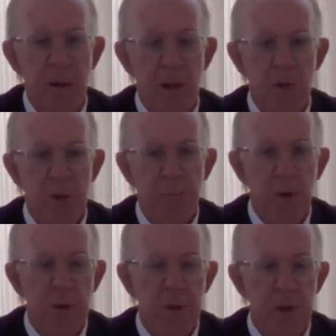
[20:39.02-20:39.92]
the
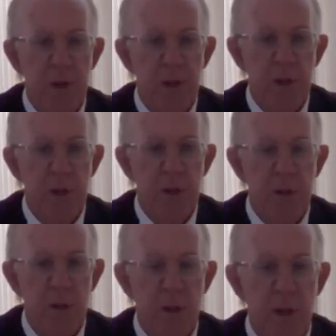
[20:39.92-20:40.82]
respondent in her
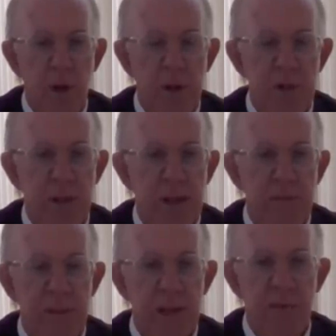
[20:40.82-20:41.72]
answering
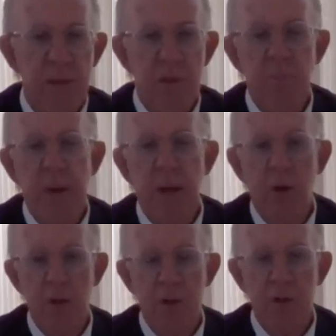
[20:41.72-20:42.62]
affidavit simply
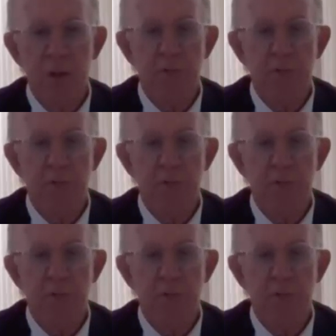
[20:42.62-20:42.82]
glosses